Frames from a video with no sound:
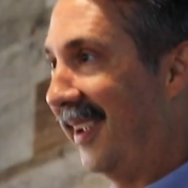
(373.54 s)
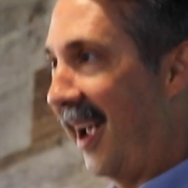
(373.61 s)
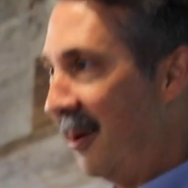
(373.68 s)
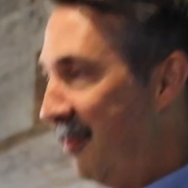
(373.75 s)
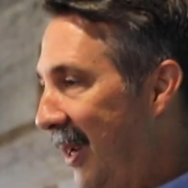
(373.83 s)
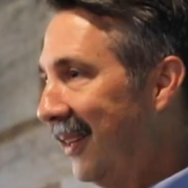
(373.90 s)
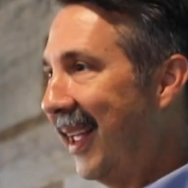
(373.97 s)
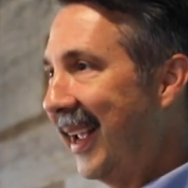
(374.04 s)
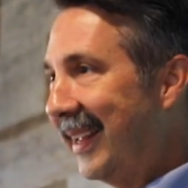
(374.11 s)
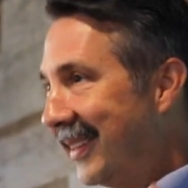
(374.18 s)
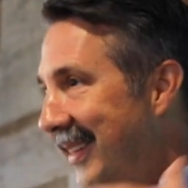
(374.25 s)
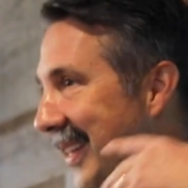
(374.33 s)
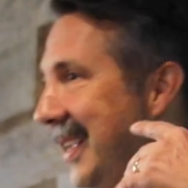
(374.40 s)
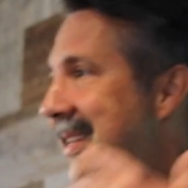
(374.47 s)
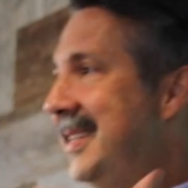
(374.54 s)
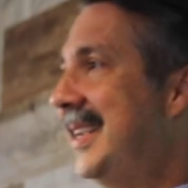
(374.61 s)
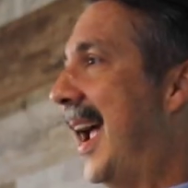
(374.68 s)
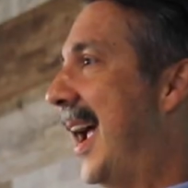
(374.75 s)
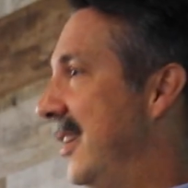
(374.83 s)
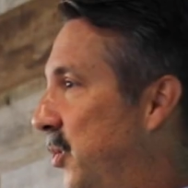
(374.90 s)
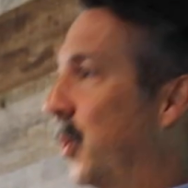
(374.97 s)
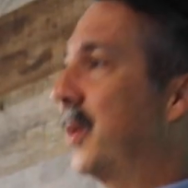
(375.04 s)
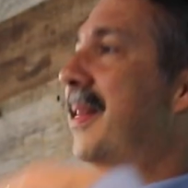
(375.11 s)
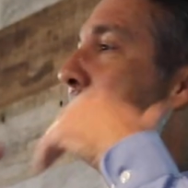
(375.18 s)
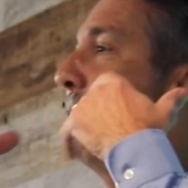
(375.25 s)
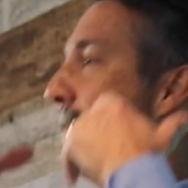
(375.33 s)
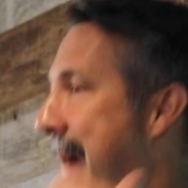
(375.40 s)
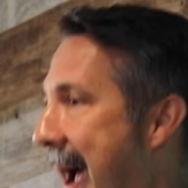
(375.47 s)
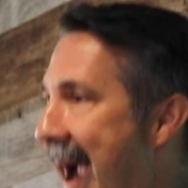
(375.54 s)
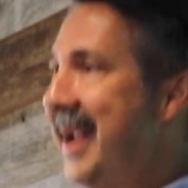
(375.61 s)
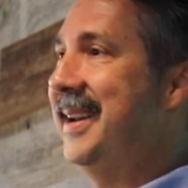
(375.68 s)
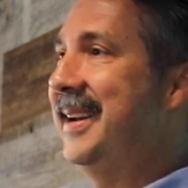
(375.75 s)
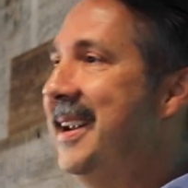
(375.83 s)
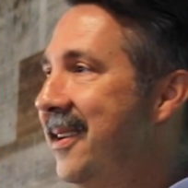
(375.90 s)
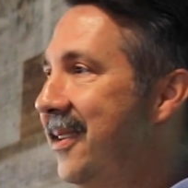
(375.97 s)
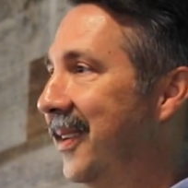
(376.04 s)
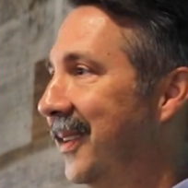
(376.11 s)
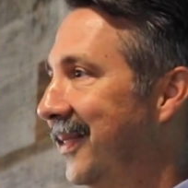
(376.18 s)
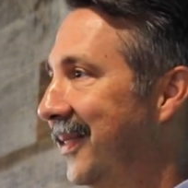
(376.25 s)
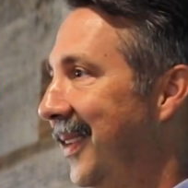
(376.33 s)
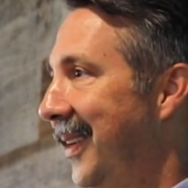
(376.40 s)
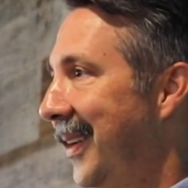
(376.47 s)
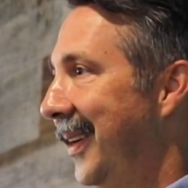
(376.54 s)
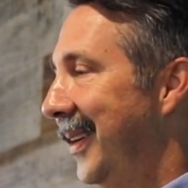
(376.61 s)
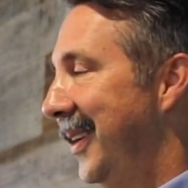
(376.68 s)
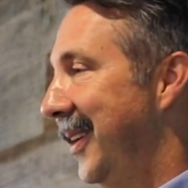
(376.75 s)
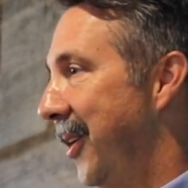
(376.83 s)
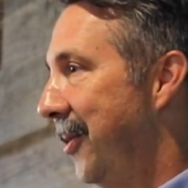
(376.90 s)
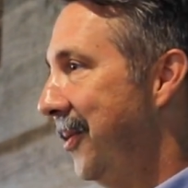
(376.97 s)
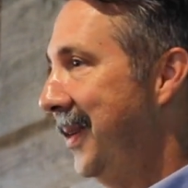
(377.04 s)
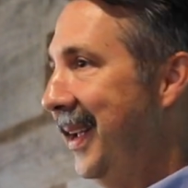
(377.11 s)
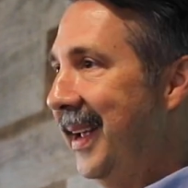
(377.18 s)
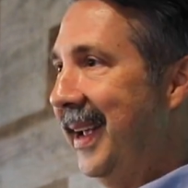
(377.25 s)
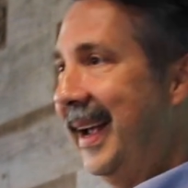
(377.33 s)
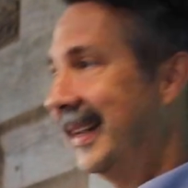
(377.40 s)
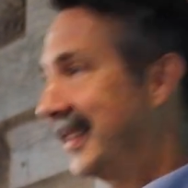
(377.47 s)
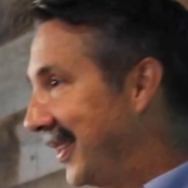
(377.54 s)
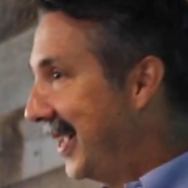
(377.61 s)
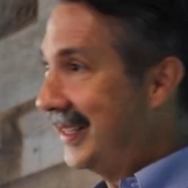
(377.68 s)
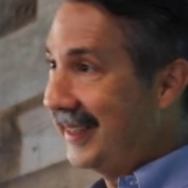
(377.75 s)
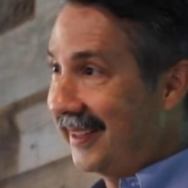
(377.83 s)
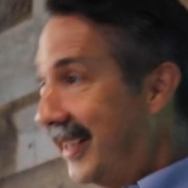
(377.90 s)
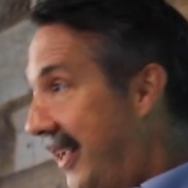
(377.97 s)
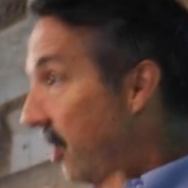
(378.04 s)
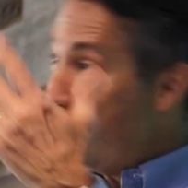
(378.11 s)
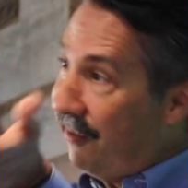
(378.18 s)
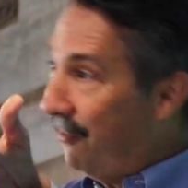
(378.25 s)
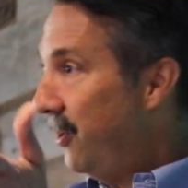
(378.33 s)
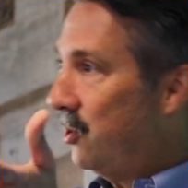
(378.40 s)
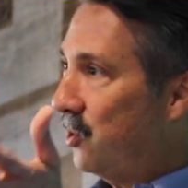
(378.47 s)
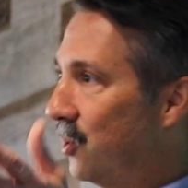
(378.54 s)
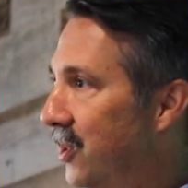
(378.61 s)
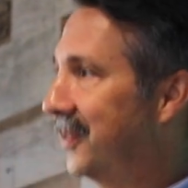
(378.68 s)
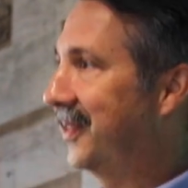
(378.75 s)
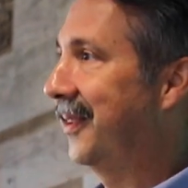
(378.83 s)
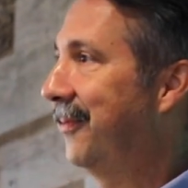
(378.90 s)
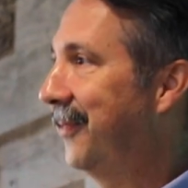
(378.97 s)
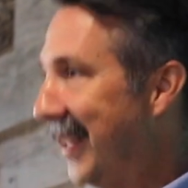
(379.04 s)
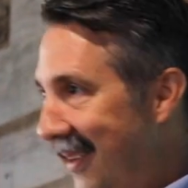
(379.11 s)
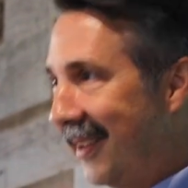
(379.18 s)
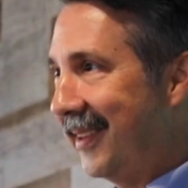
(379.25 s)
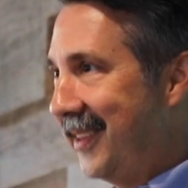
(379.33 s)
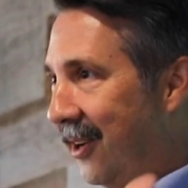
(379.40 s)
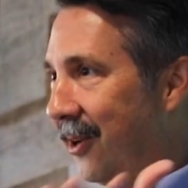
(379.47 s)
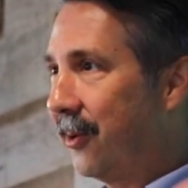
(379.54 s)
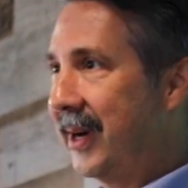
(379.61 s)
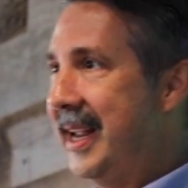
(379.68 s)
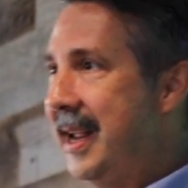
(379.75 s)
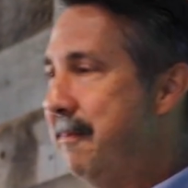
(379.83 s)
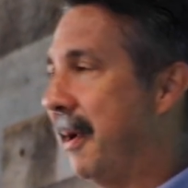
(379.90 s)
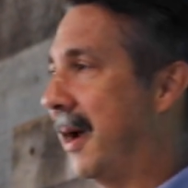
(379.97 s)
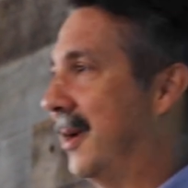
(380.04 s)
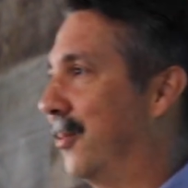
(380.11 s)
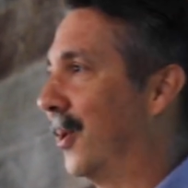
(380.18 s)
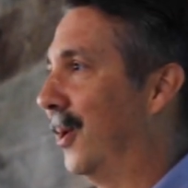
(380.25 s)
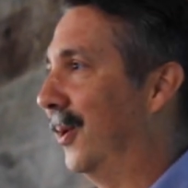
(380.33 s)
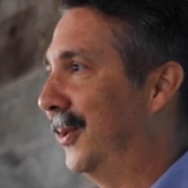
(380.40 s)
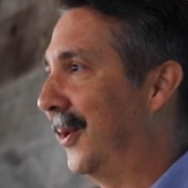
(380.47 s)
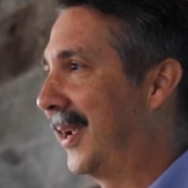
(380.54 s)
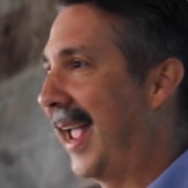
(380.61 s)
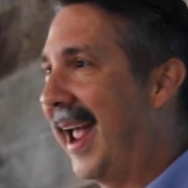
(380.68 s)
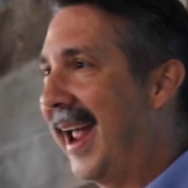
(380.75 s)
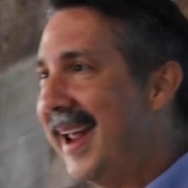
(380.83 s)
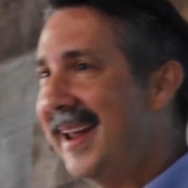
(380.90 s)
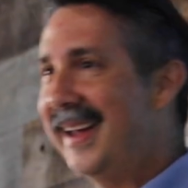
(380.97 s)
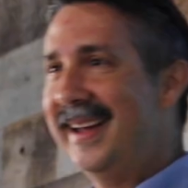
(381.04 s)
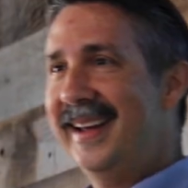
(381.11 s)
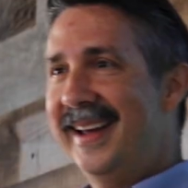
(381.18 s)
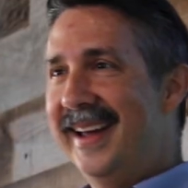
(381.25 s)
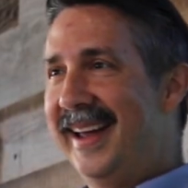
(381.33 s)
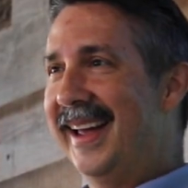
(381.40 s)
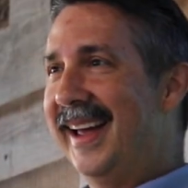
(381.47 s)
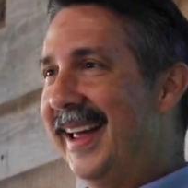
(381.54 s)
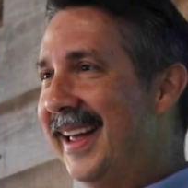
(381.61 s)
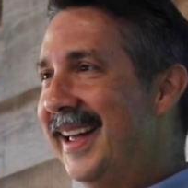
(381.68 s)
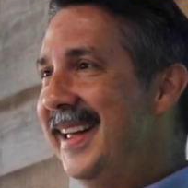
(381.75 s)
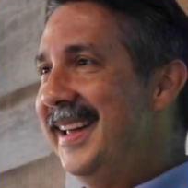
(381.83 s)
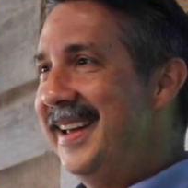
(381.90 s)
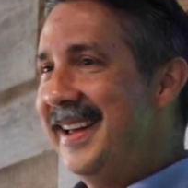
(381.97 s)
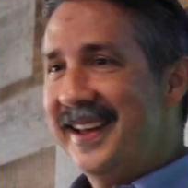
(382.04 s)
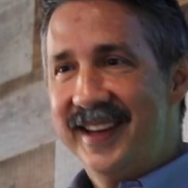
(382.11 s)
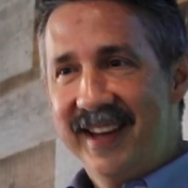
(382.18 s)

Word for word: I mean, like, these guys were the pioneers, you know? It's like the Gary Fishers of the, your e-bike world,